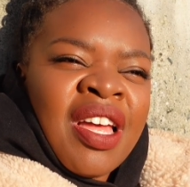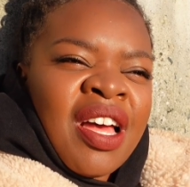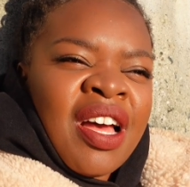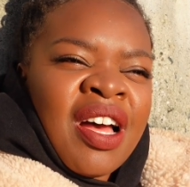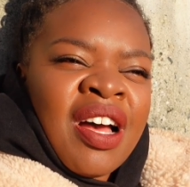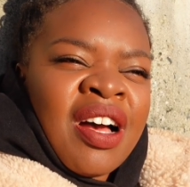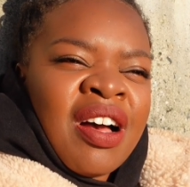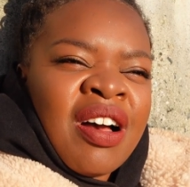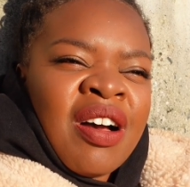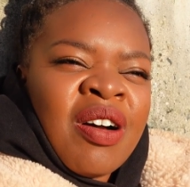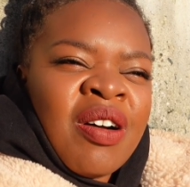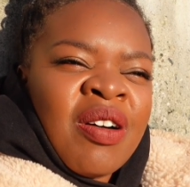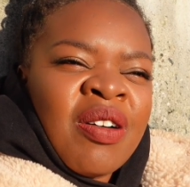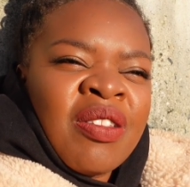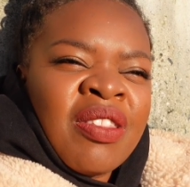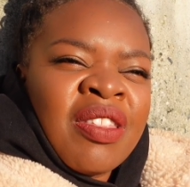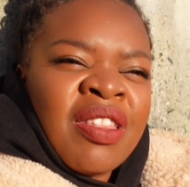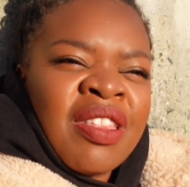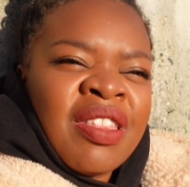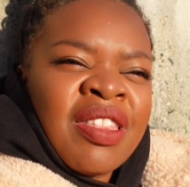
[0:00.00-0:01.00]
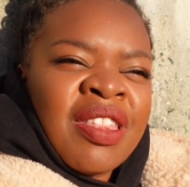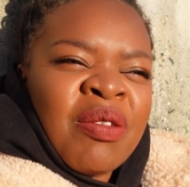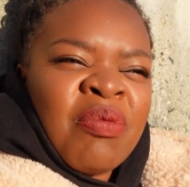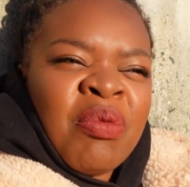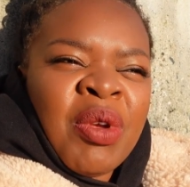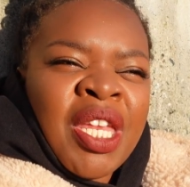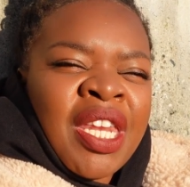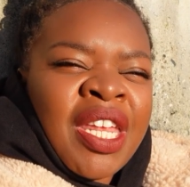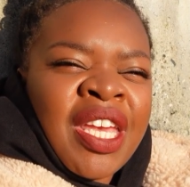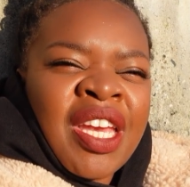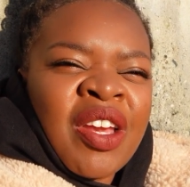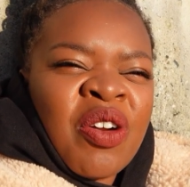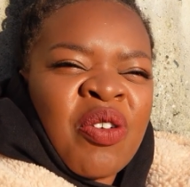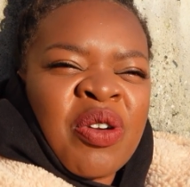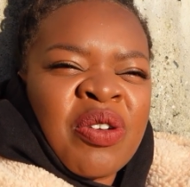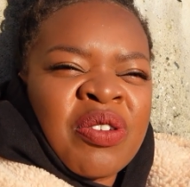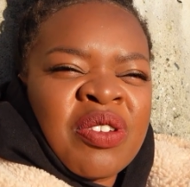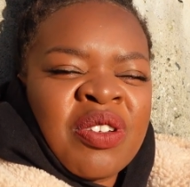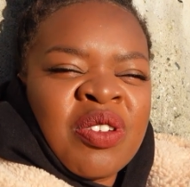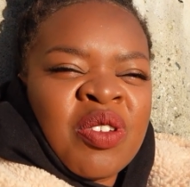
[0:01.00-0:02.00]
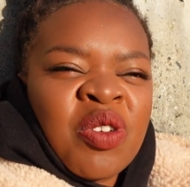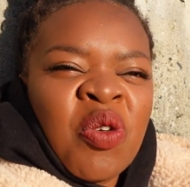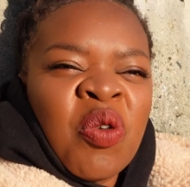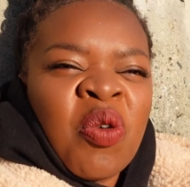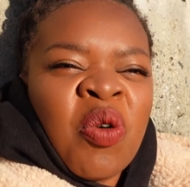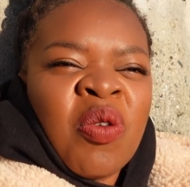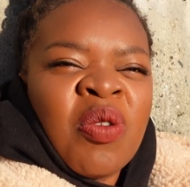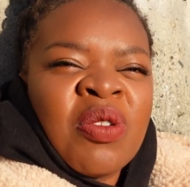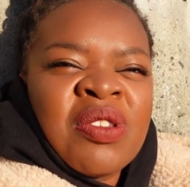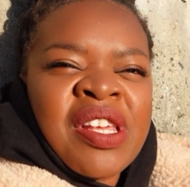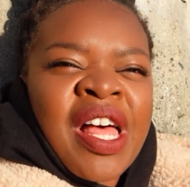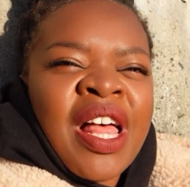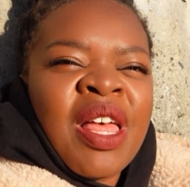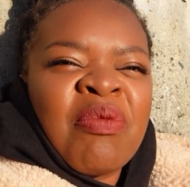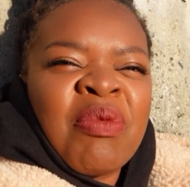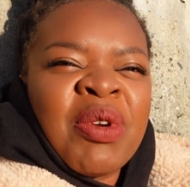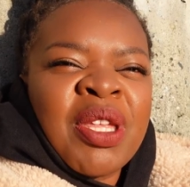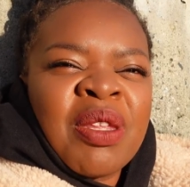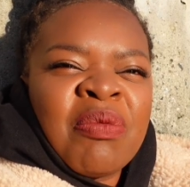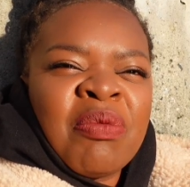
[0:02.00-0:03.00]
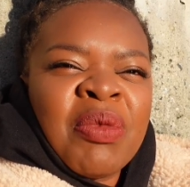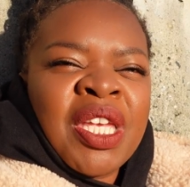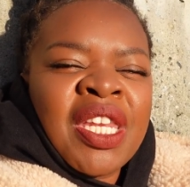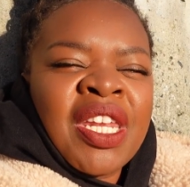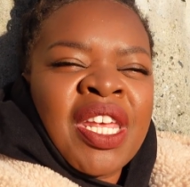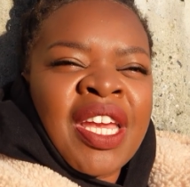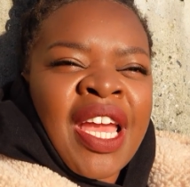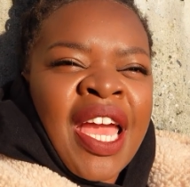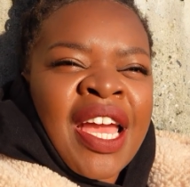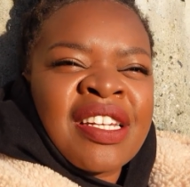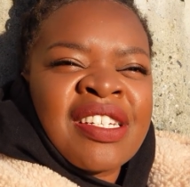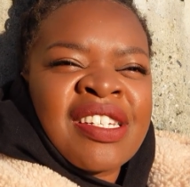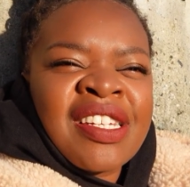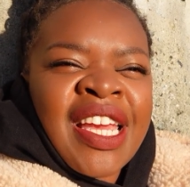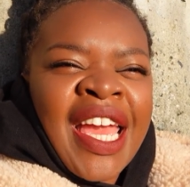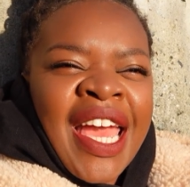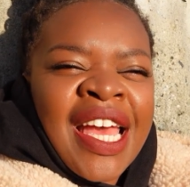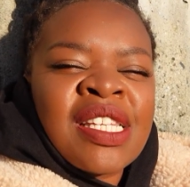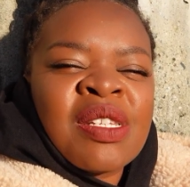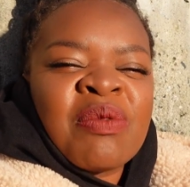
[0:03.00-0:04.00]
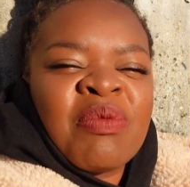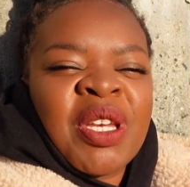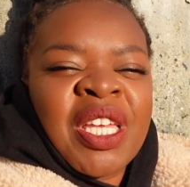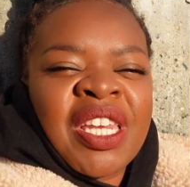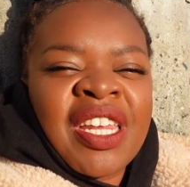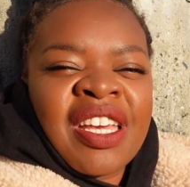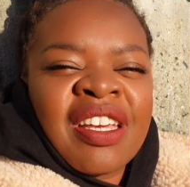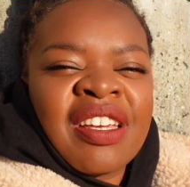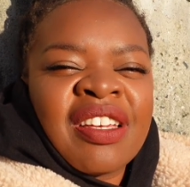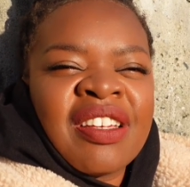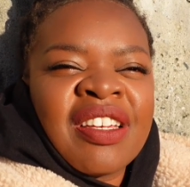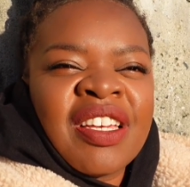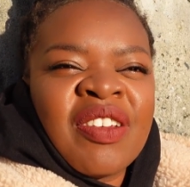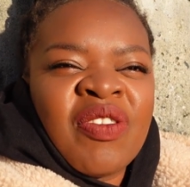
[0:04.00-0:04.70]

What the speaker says: the meaning, or Google telling me the meaning, actually has a meaning,